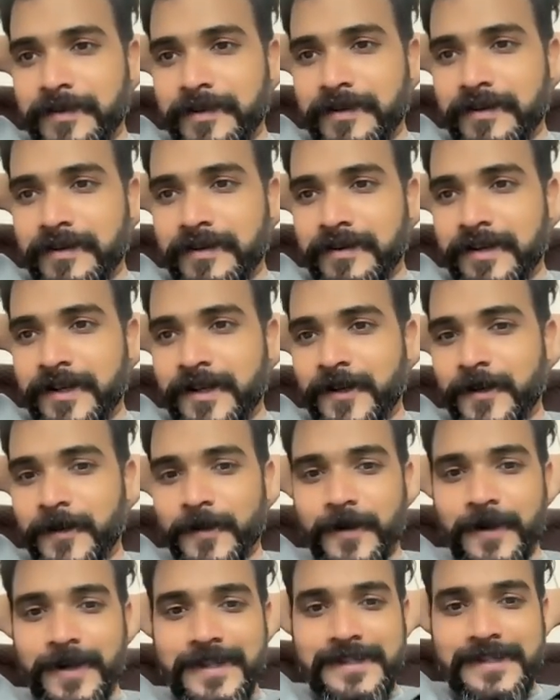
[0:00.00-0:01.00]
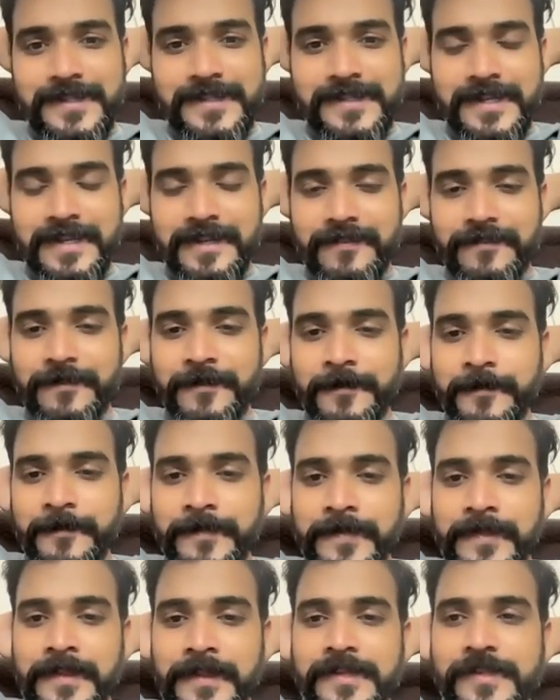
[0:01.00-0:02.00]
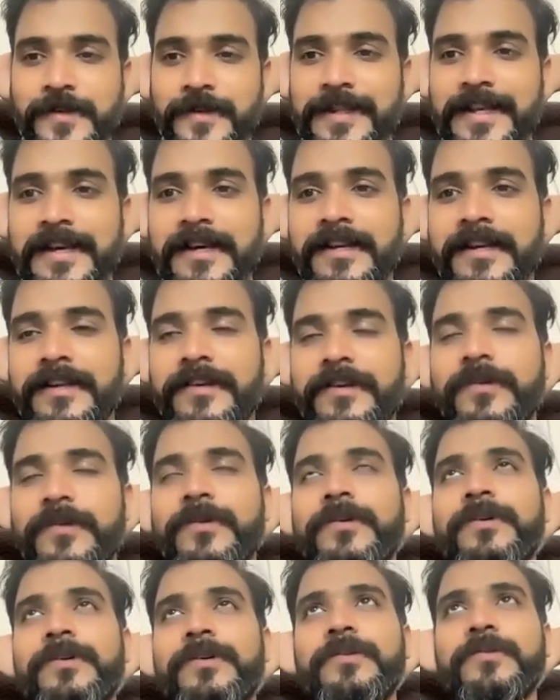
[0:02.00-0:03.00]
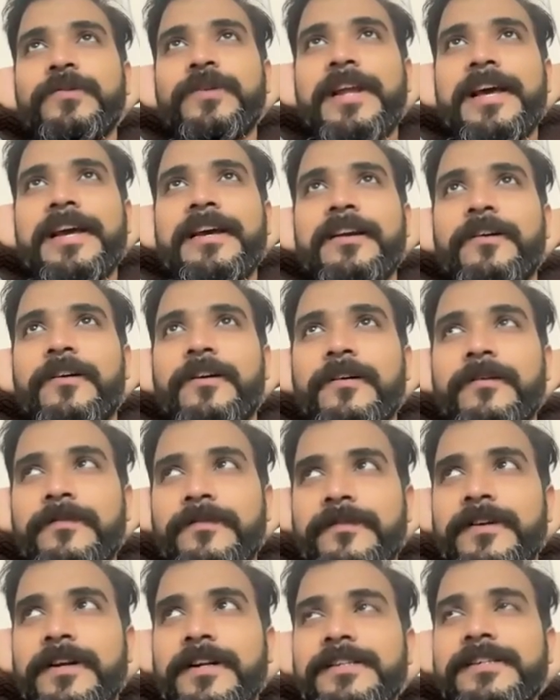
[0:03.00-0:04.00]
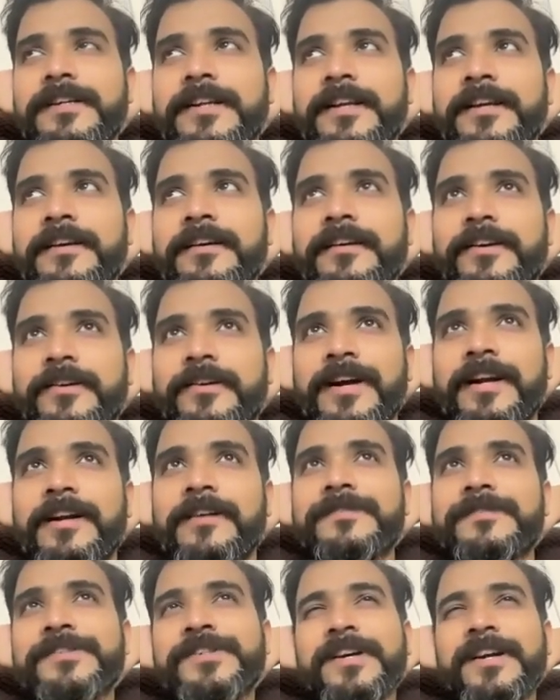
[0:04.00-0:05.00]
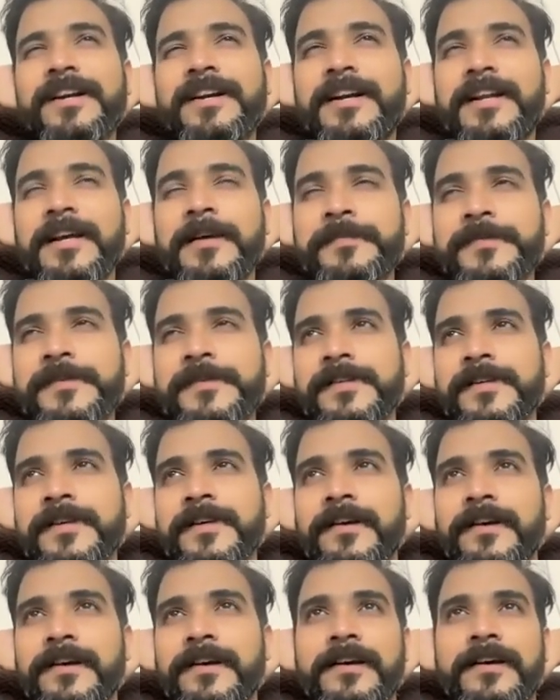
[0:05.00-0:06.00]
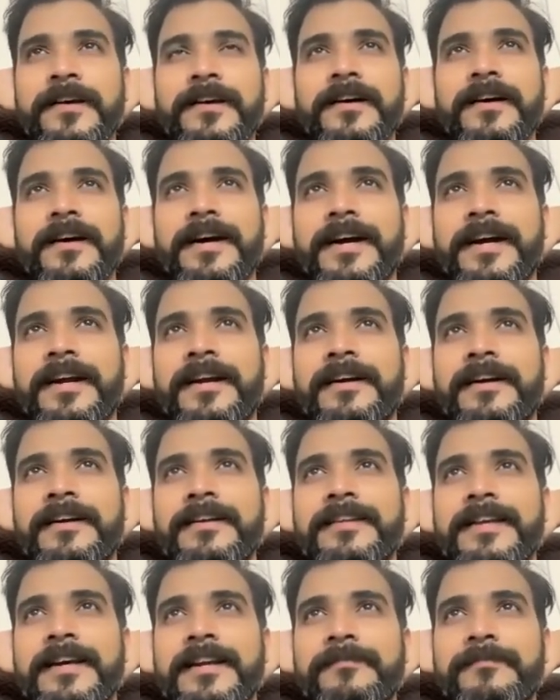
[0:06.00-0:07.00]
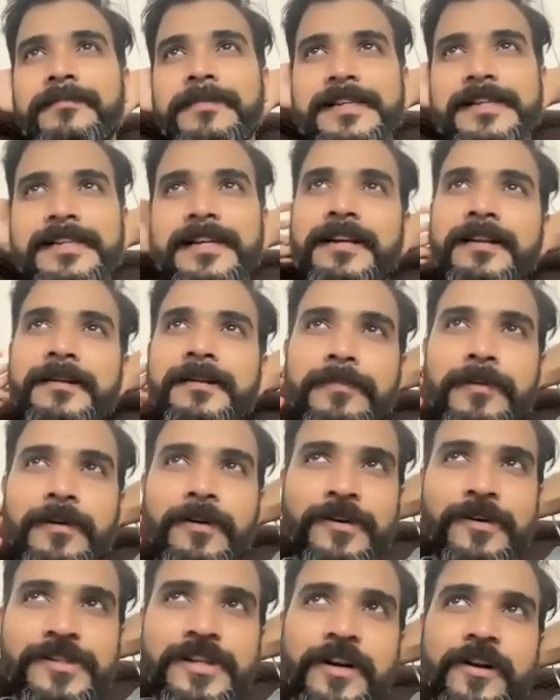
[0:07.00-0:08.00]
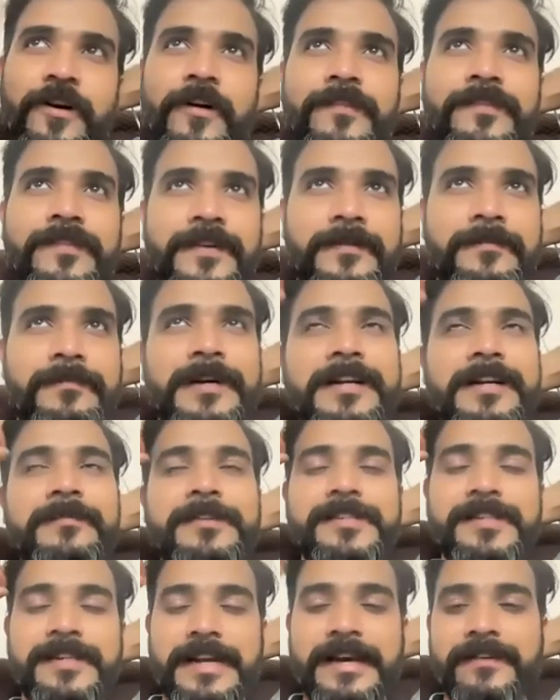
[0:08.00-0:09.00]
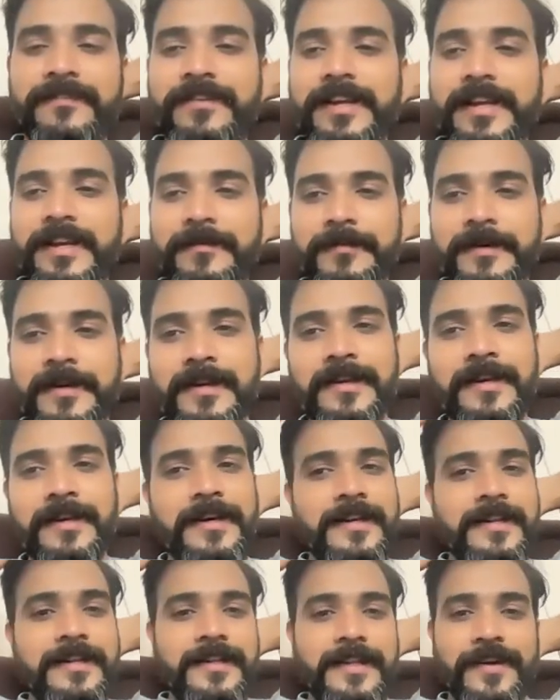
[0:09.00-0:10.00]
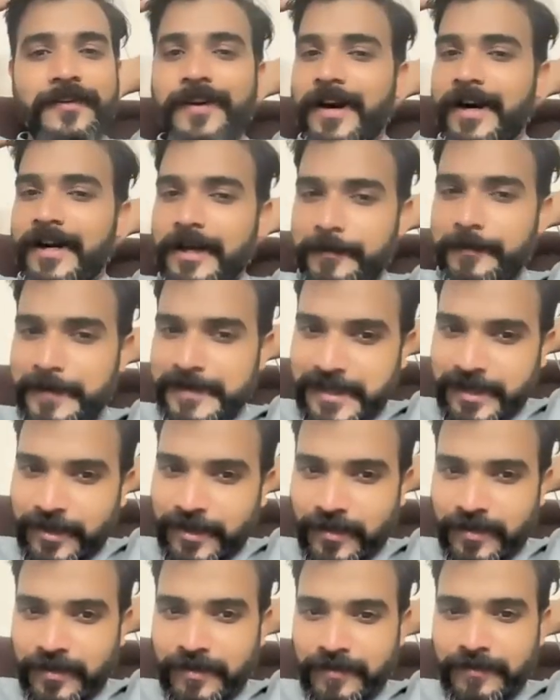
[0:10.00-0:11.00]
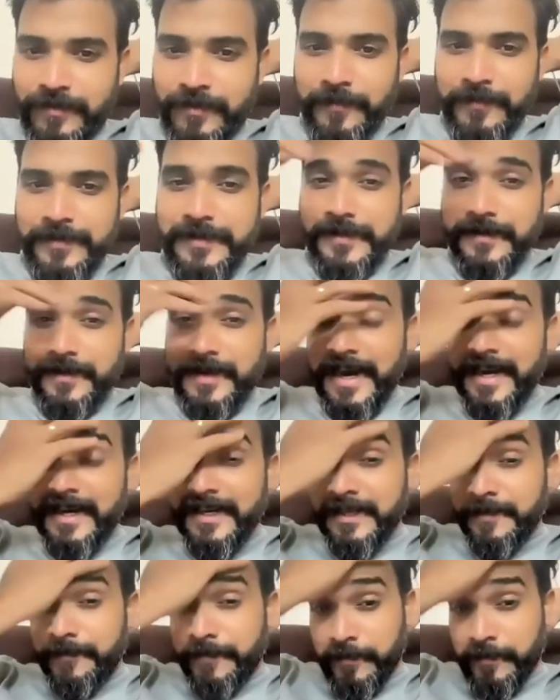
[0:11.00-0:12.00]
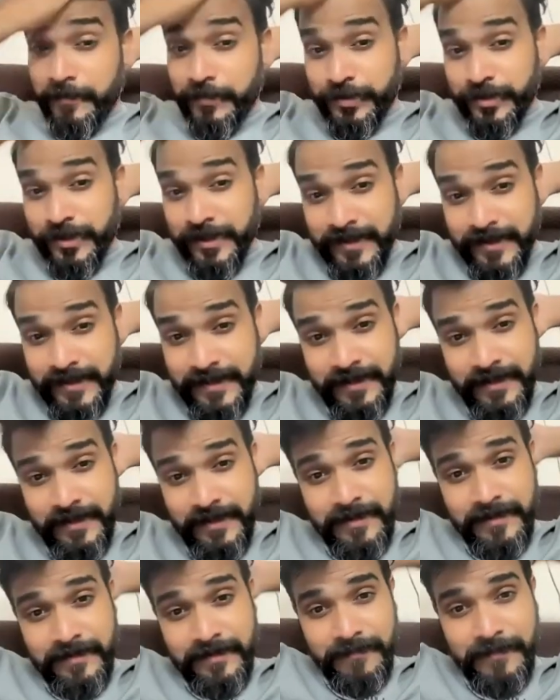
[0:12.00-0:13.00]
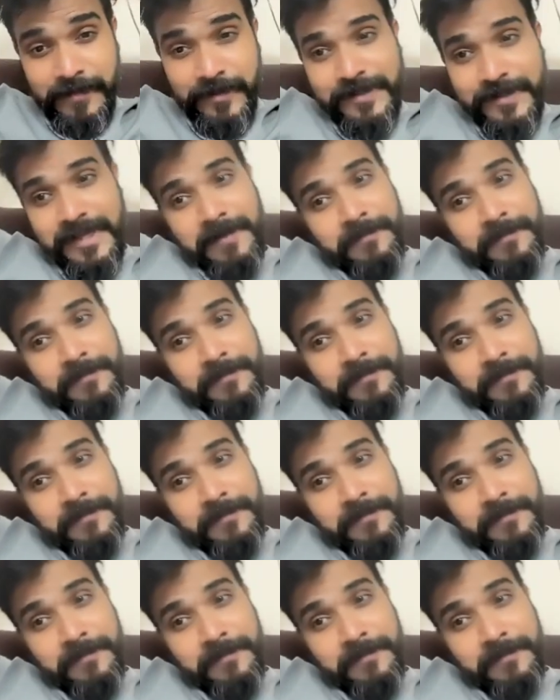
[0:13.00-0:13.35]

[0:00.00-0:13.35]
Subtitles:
audience itself. So there you don't do like a lot of nurturing. You kind of share tips and then basically launch an offer. Pretty much in every email, they will 100% land in promotions because they are